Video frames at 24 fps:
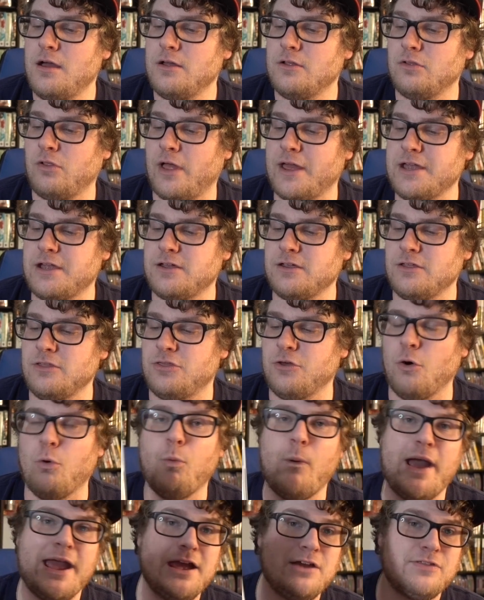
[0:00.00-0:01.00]
like the
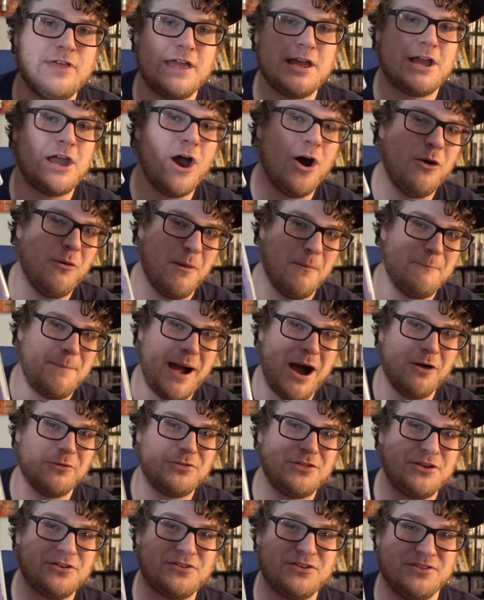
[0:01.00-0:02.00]
way they go
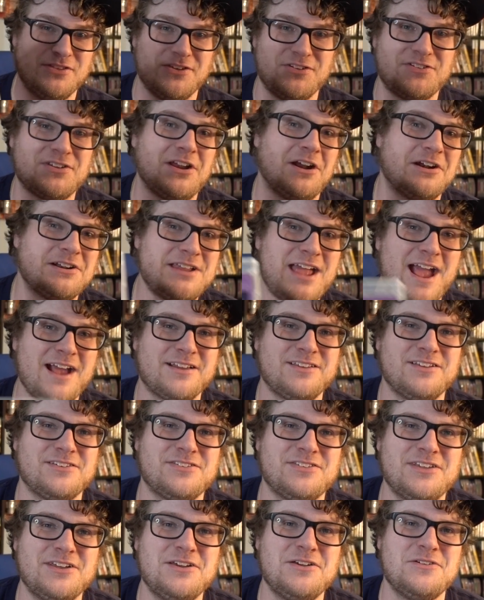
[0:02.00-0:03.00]
about this and the scare
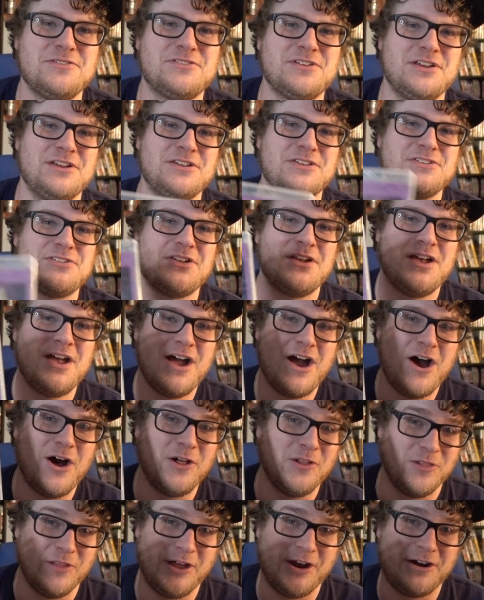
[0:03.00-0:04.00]
tactics they use is
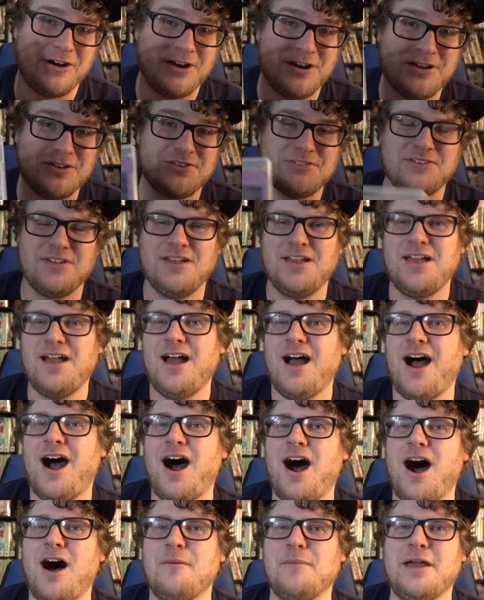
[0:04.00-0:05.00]
hilarious.
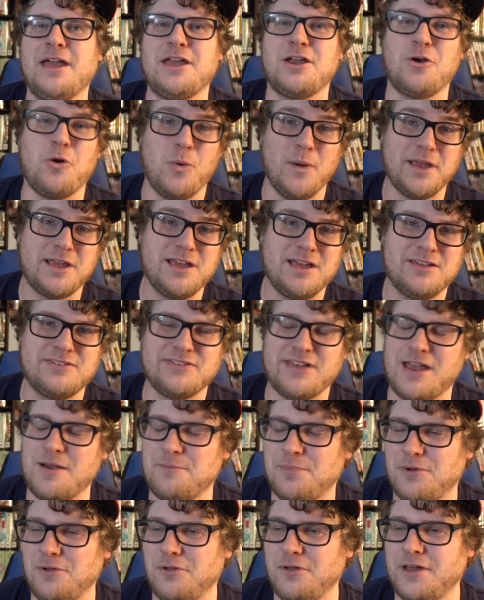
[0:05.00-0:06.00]
A quick
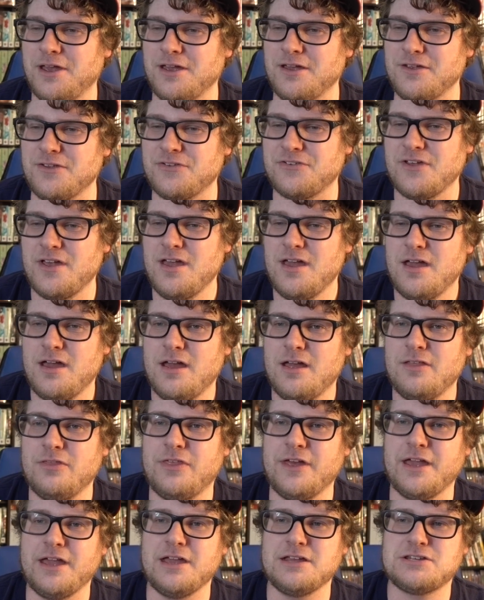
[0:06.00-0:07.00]
example is
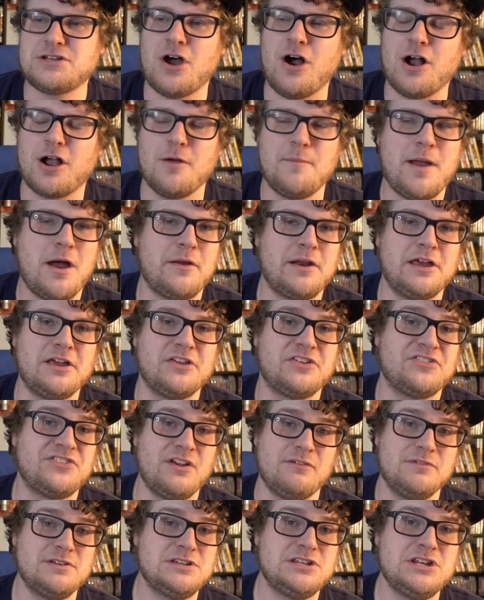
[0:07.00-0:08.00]
they talk about a
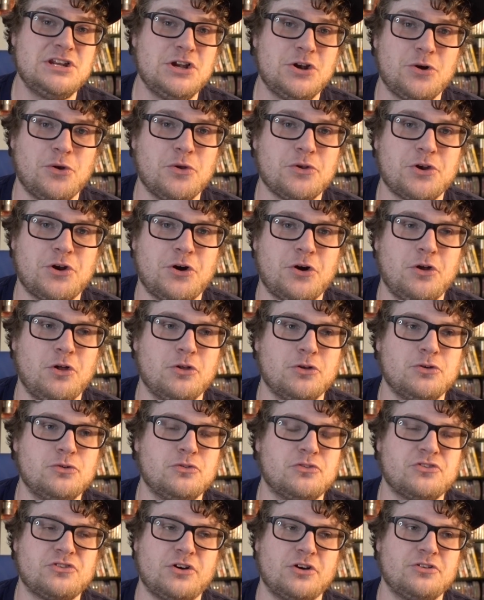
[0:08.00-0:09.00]
17-year-old girl
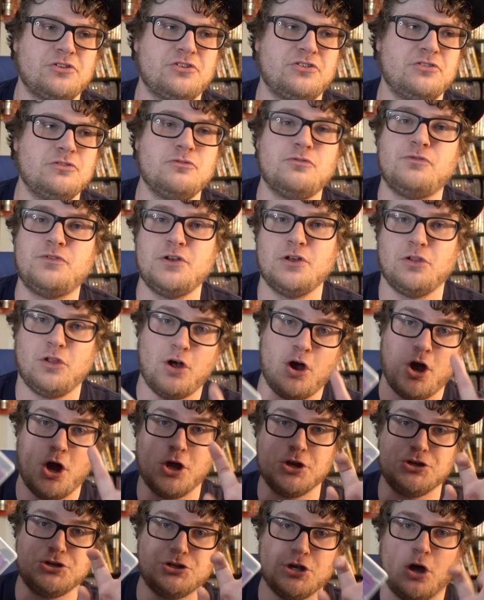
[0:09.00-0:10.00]
who starts to feel
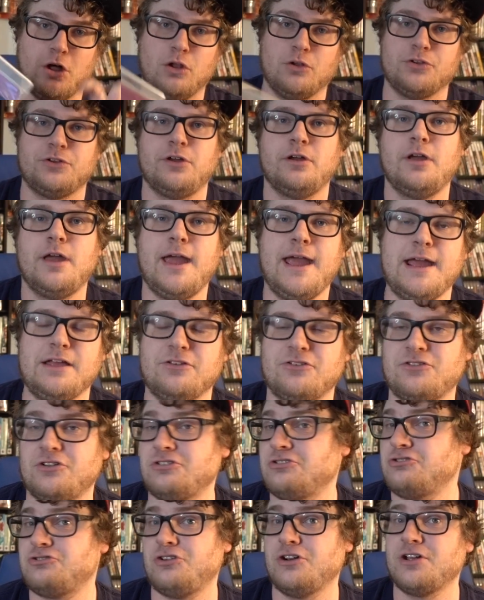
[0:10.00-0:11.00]
adult and
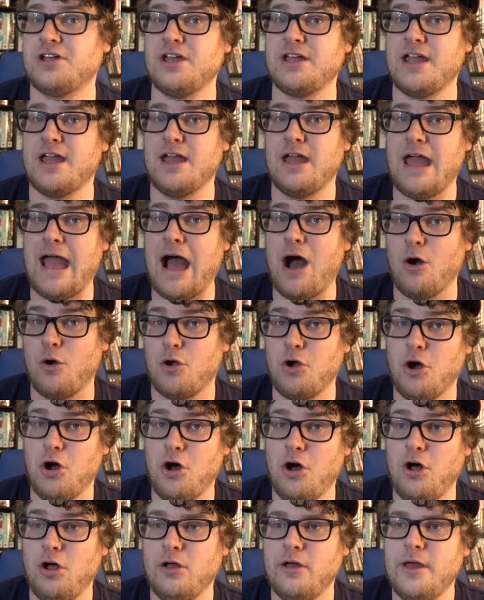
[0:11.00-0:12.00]
starts drinking
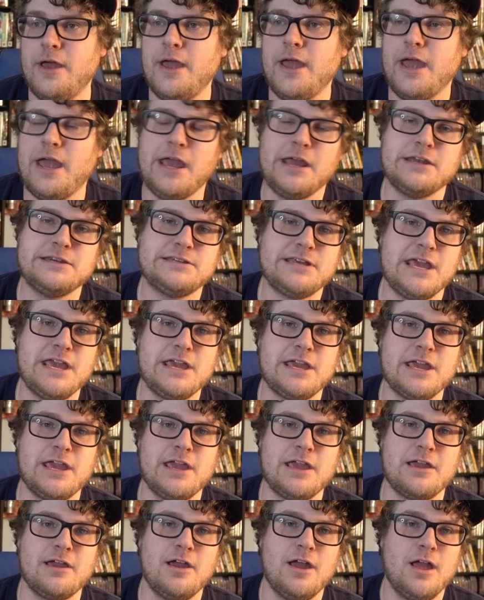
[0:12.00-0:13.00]
alcohol and
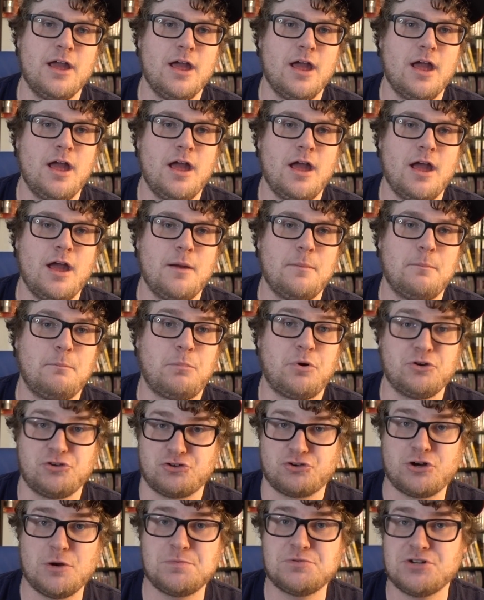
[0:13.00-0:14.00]
taking
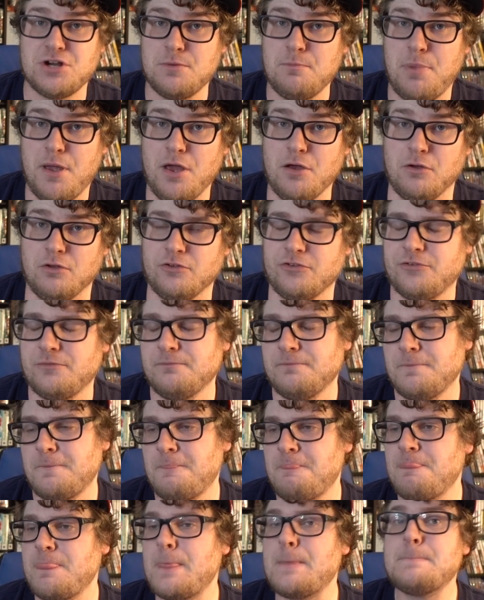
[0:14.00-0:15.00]
prescription pills.
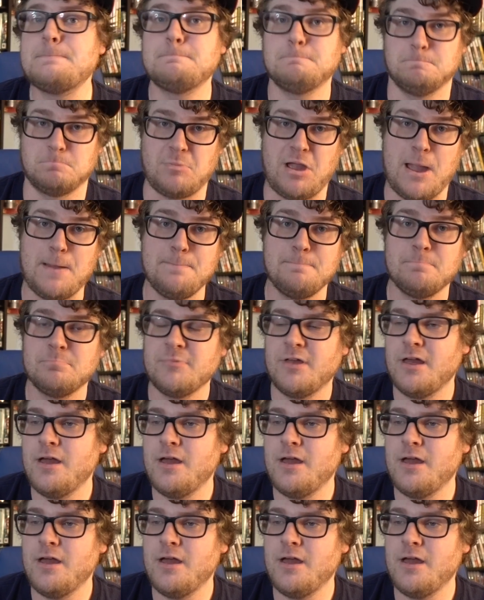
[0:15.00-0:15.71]
Okay?